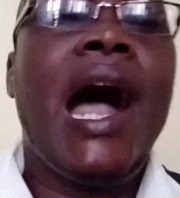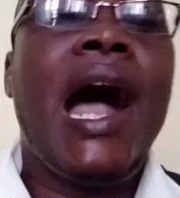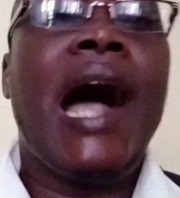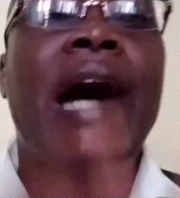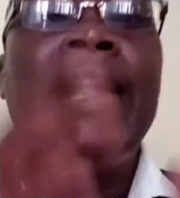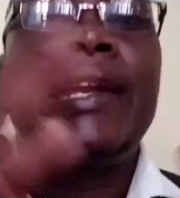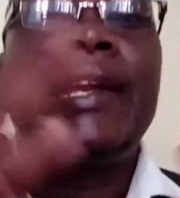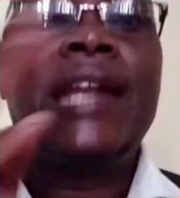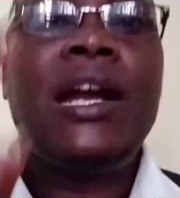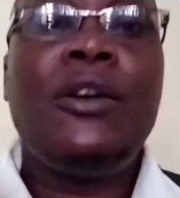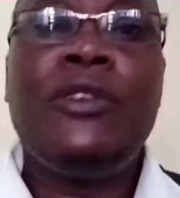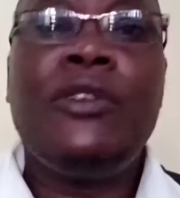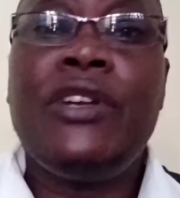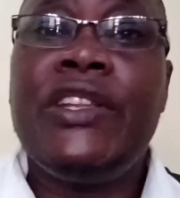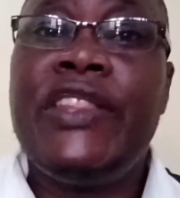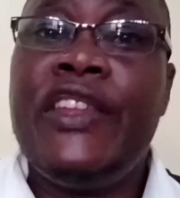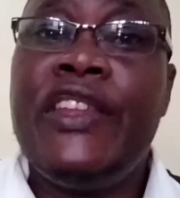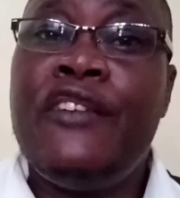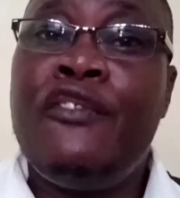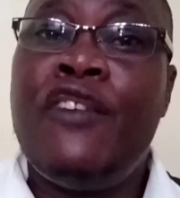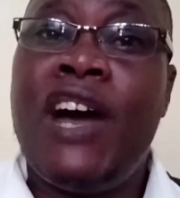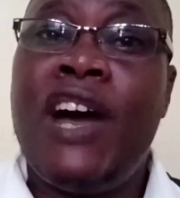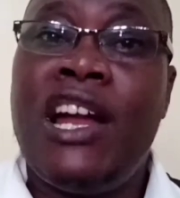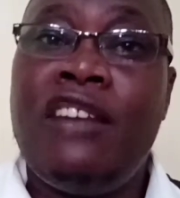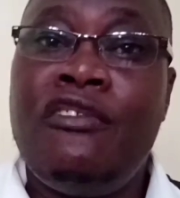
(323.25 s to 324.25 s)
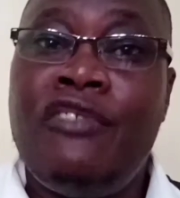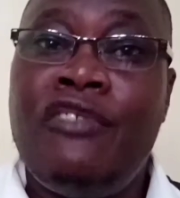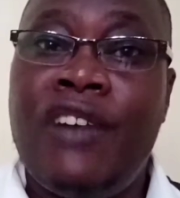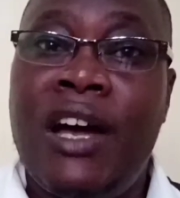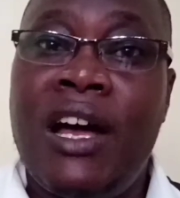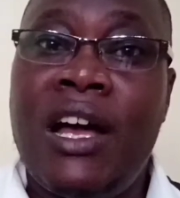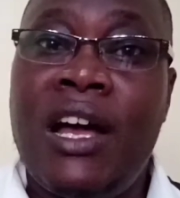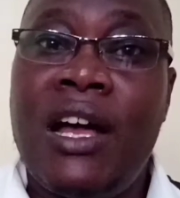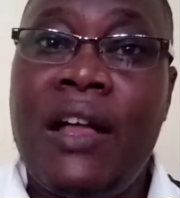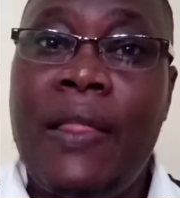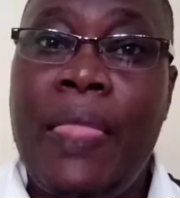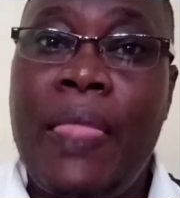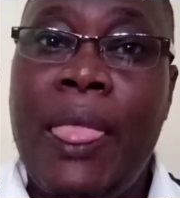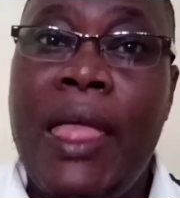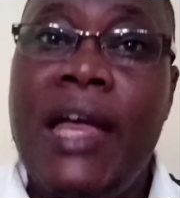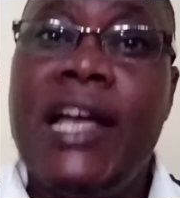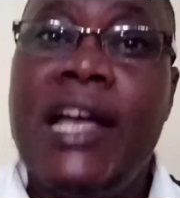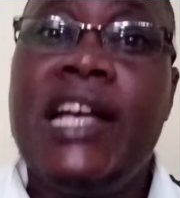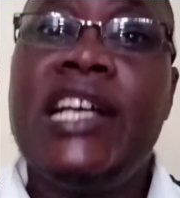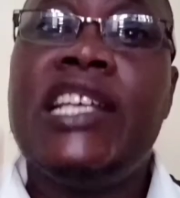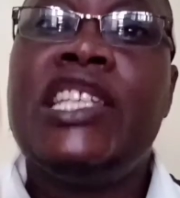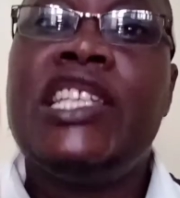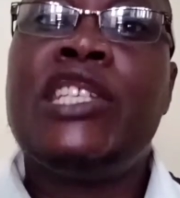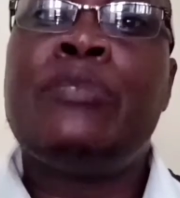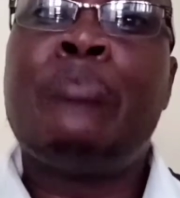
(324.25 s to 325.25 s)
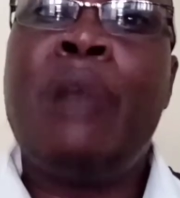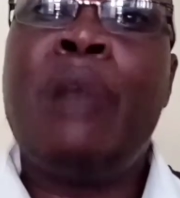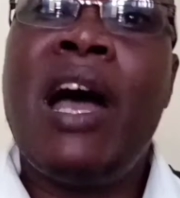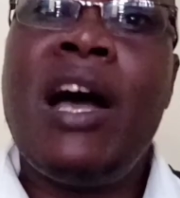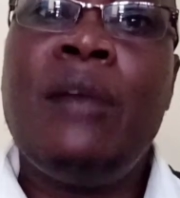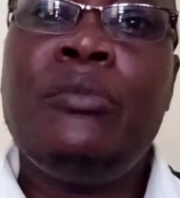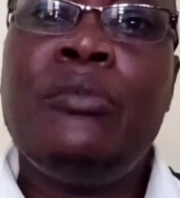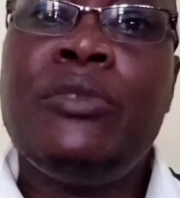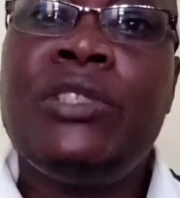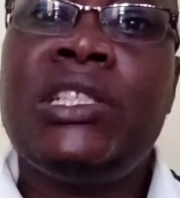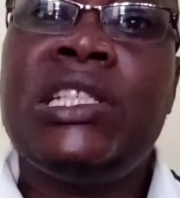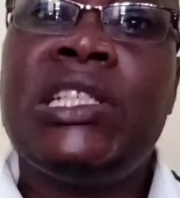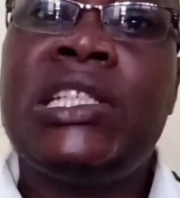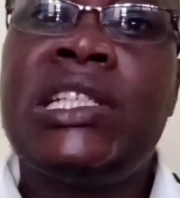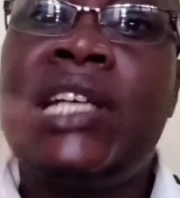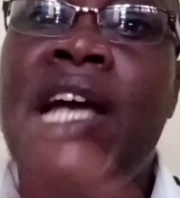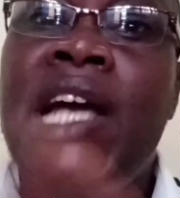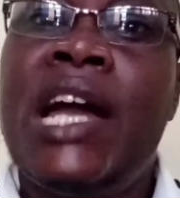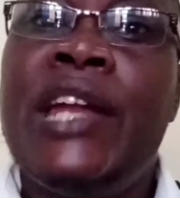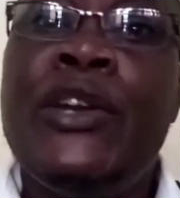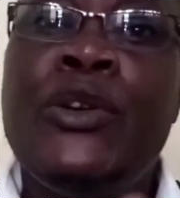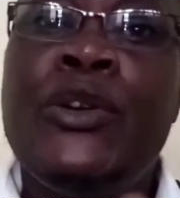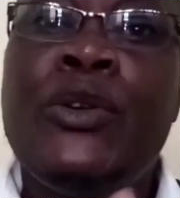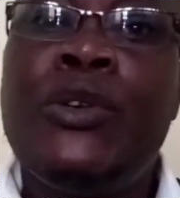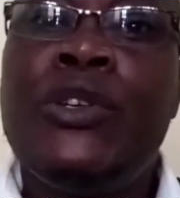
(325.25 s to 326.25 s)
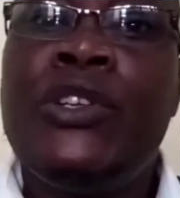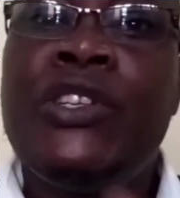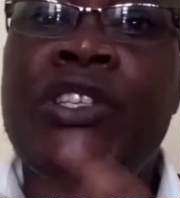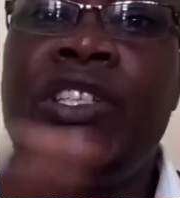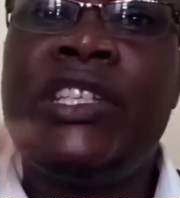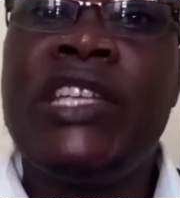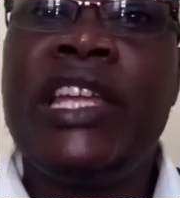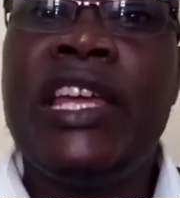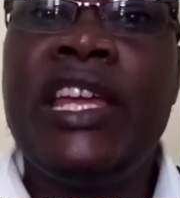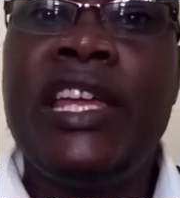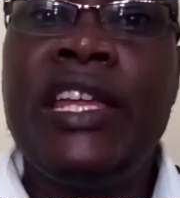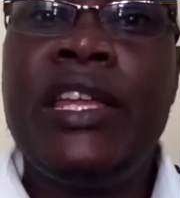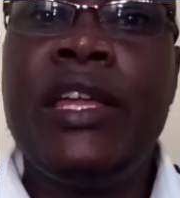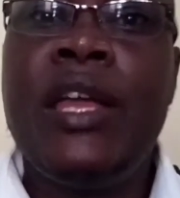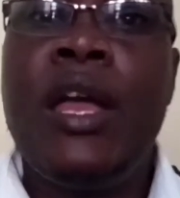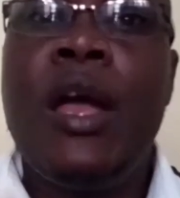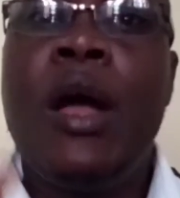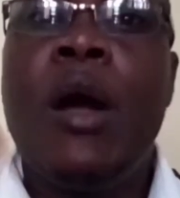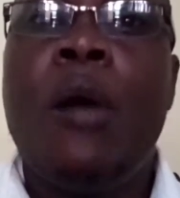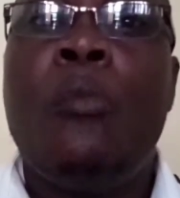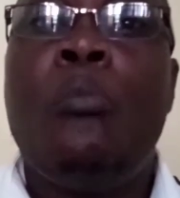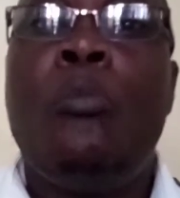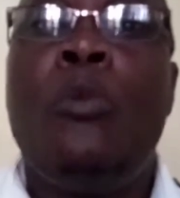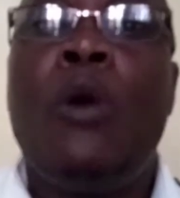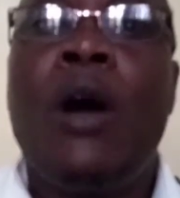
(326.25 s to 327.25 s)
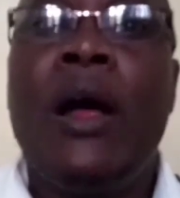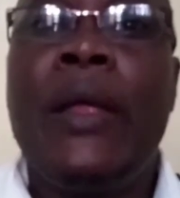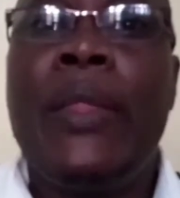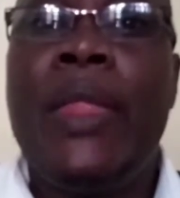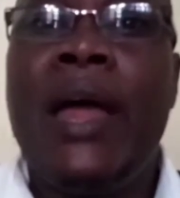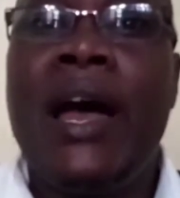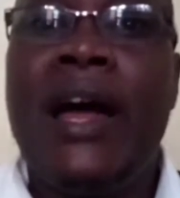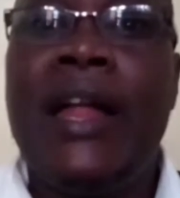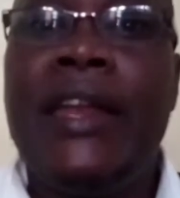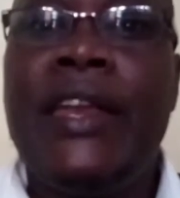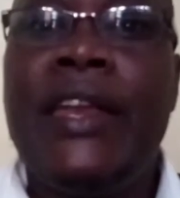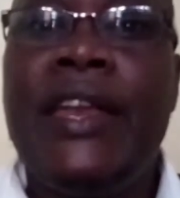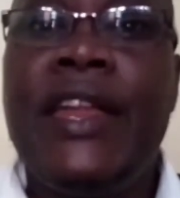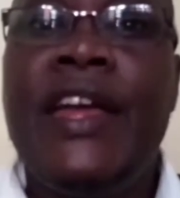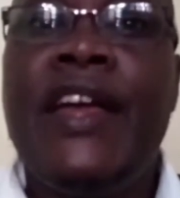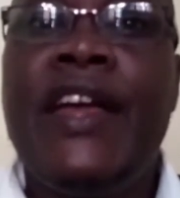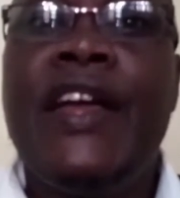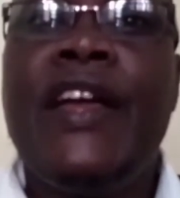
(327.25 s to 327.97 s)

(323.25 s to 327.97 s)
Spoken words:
Around the vulva, sperms cannot stay more than